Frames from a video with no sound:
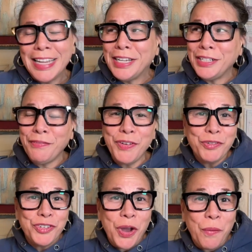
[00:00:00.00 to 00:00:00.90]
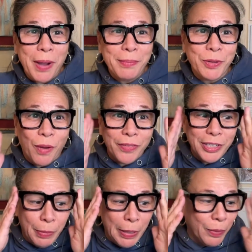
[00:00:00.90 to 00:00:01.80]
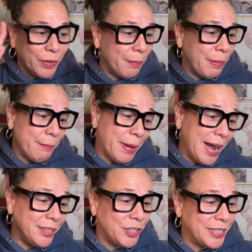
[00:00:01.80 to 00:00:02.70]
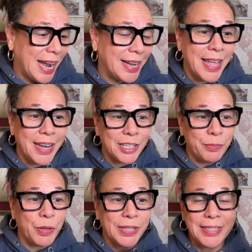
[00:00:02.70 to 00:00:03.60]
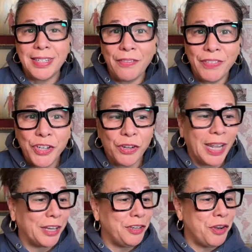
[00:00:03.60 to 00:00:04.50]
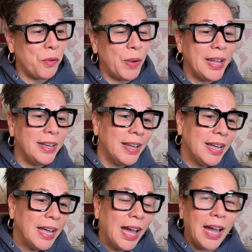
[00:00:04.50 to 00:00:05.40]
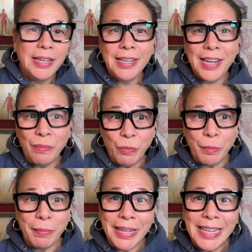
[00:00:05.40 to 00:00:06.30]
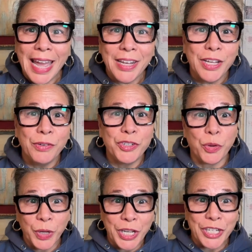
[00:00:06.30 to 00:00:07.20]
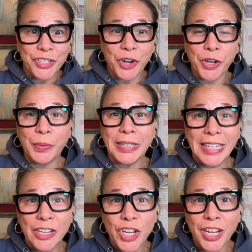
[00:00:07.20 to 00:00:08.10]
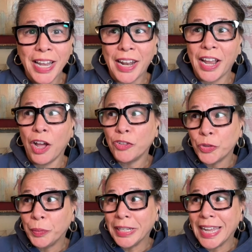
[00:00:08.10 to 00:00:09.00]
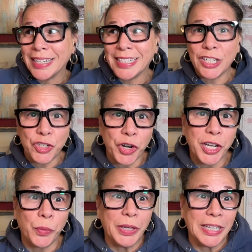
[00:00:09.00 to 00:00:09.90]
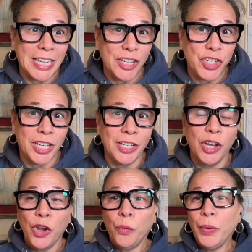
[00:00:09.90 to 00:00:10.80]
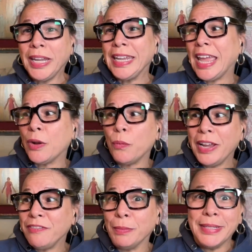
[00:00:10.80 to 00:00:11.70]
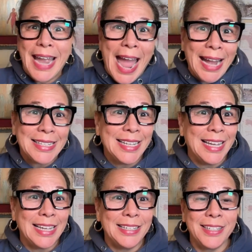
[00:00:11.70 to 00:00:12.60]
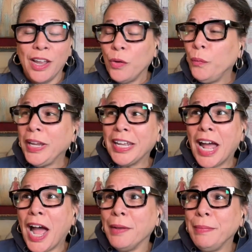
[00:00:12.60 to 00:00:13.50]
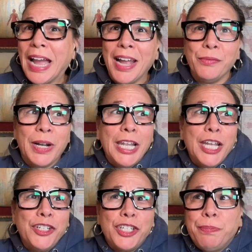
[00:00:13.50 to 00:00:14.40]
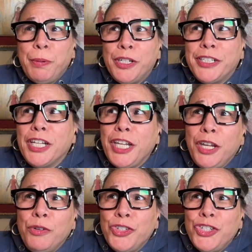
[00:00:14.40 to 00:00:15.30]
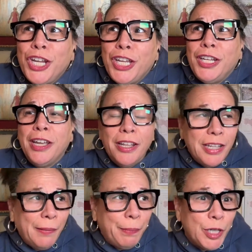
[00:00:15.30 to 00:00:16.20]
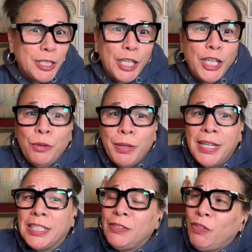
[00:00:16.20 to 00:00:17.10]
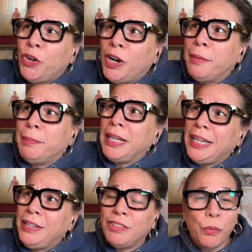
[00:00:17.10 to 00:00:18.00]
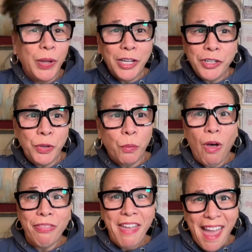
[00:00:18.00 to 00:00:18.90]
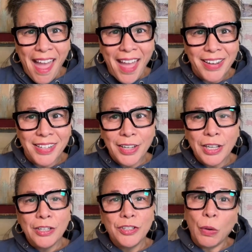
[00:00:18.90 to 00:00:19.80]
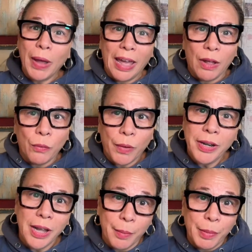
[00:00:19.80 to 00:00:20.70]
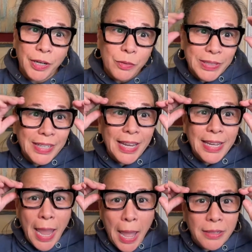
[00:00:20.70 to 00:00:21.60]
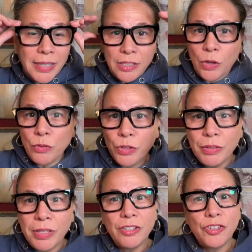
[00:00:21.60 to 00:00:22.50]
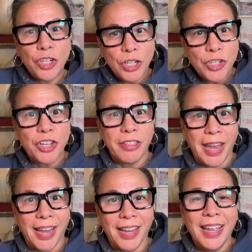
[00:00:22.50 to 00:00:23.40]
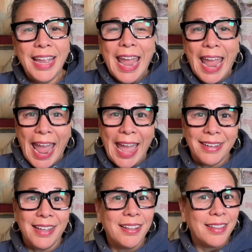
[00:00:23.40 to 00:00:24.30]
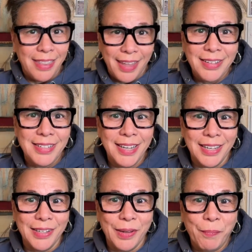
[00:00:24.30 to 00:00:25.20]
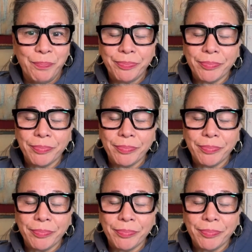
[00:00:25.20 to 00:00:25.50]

Because if you show up to all these people that've been buying your Dianetics book and stuff, and you're like, you know what, I need to get more money out of you, so we're going to start a religion. And I also realized that starting a religion, we could get away from taxes. We could hide behind religious persecution. They're persecuting us for our beliefs. We could do all that. So L. Ron Hubbard was like, yeah, let's go do this church thing. And they did.